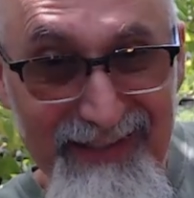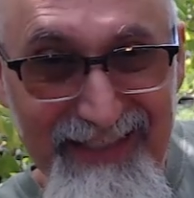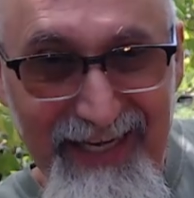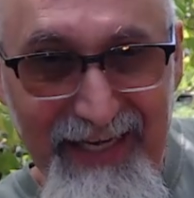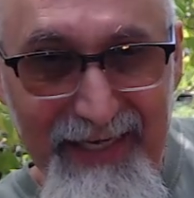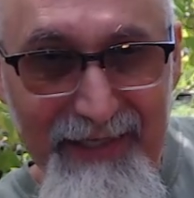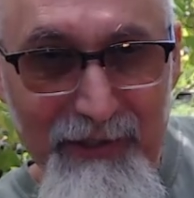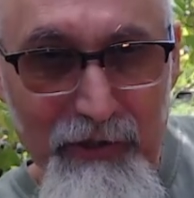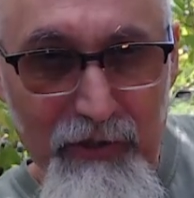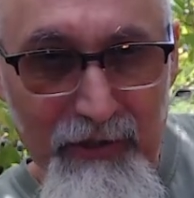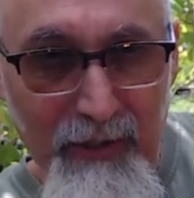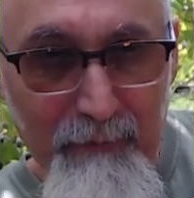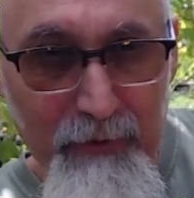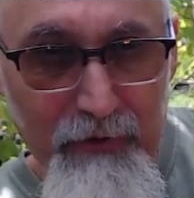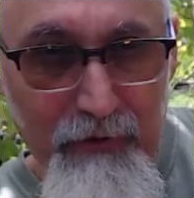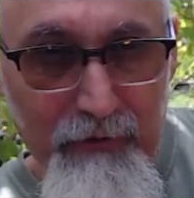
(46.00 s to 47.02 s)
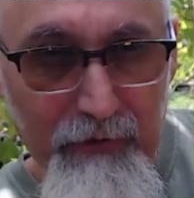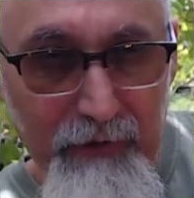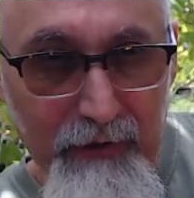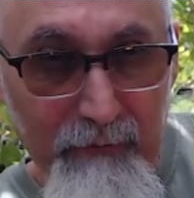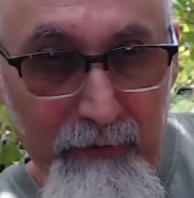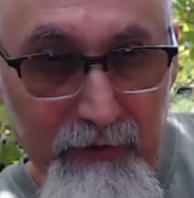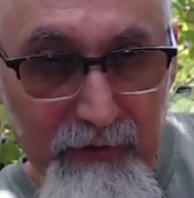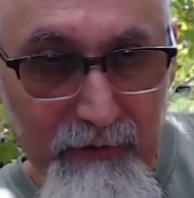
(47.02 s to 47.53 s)
gauge, temperature and
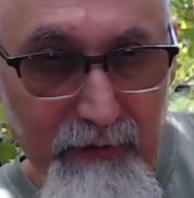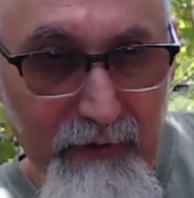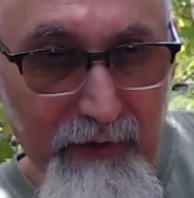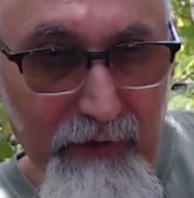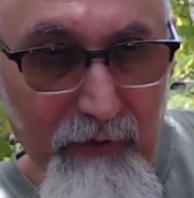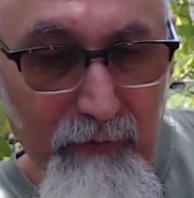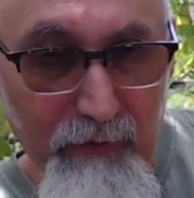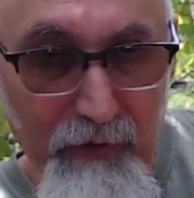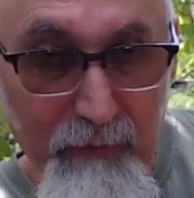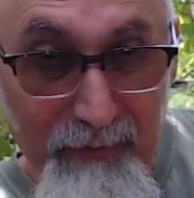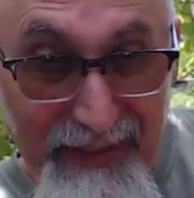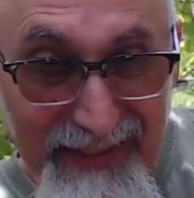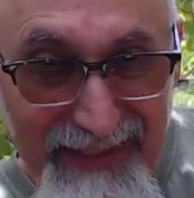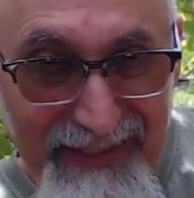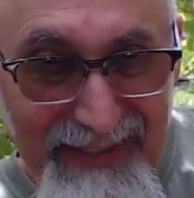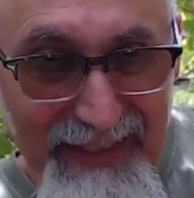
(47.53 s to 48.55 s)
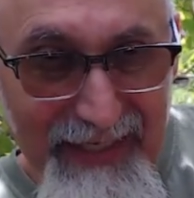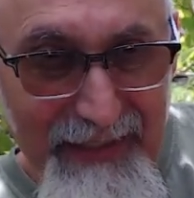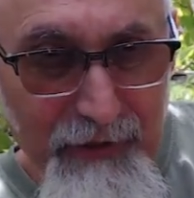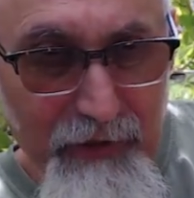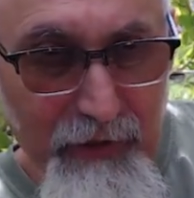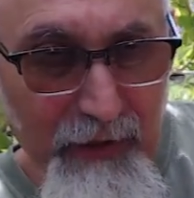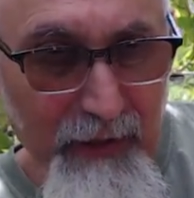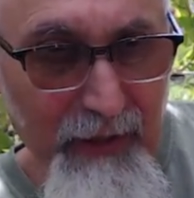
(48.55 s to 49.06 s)
humidity, humidity
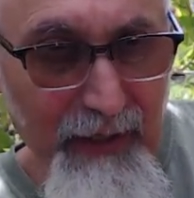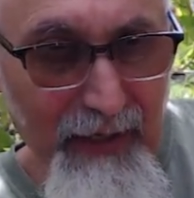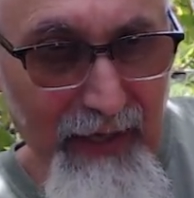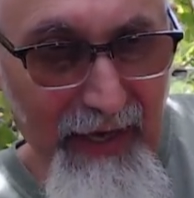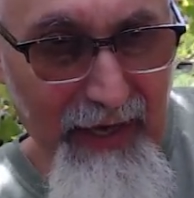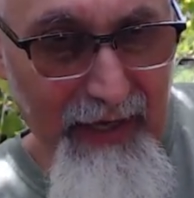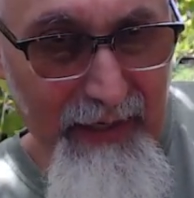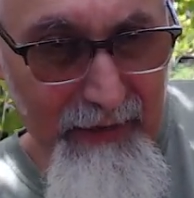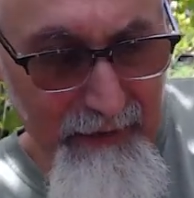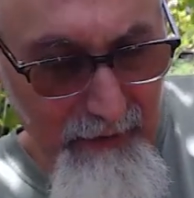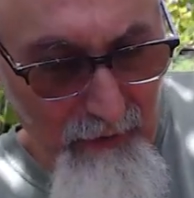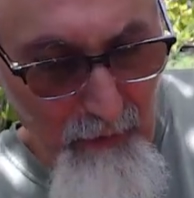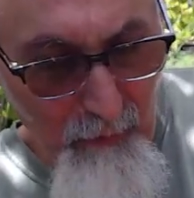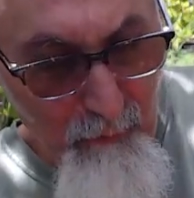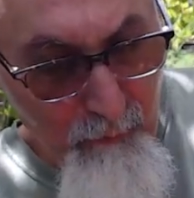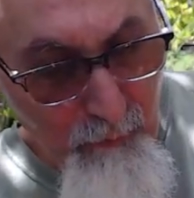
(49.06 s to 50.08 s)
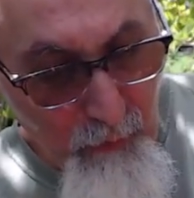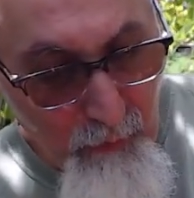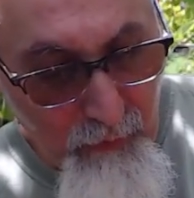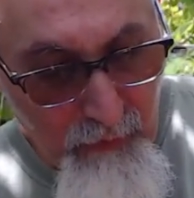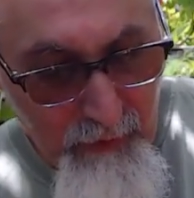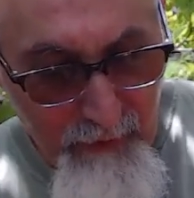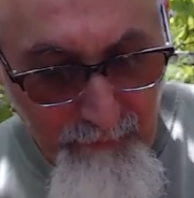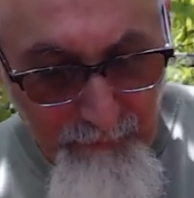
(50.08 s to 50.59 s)
gauge, and a
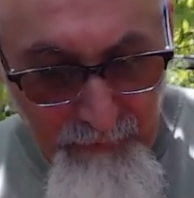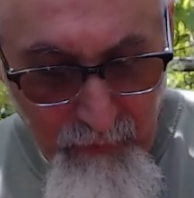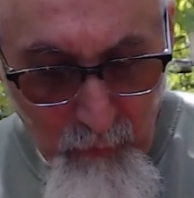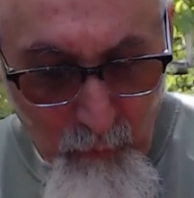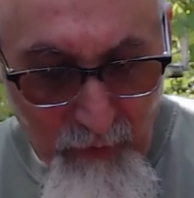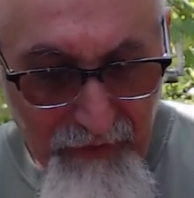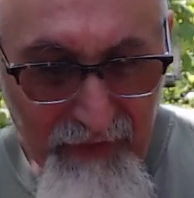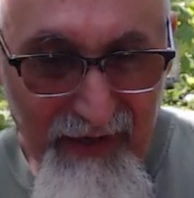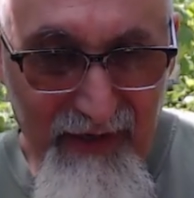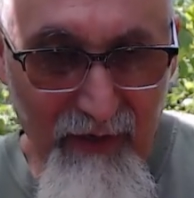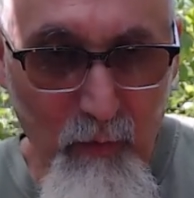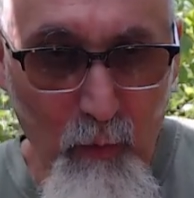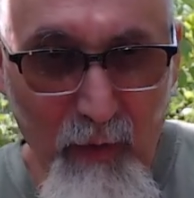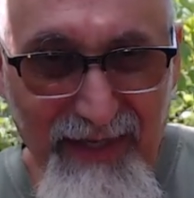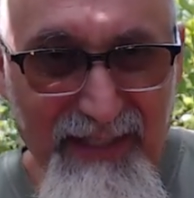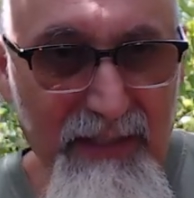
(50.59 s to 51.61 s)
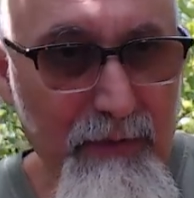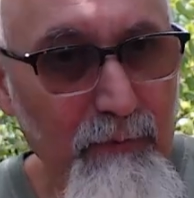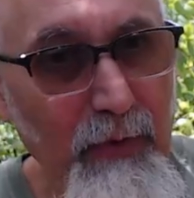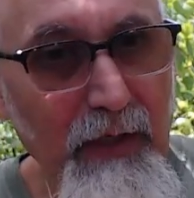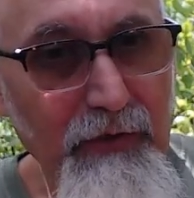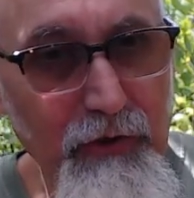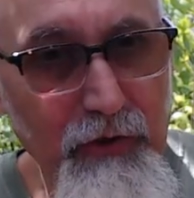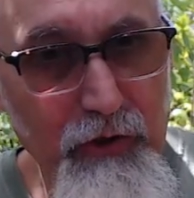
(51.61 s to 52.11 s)
bowl with a wet
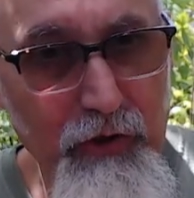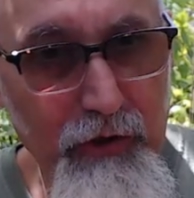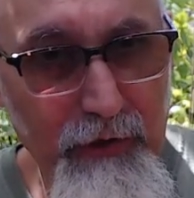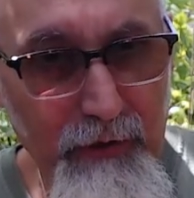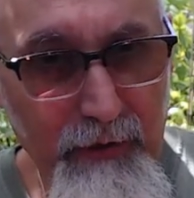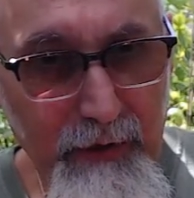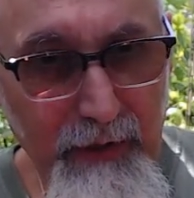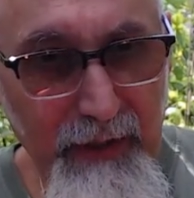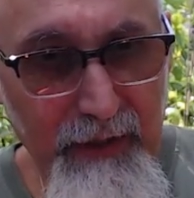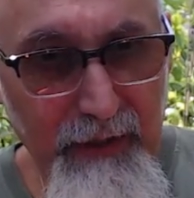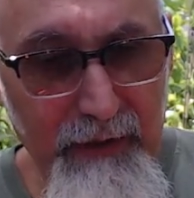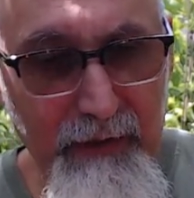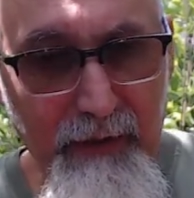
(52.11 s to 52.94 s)
sponge in it.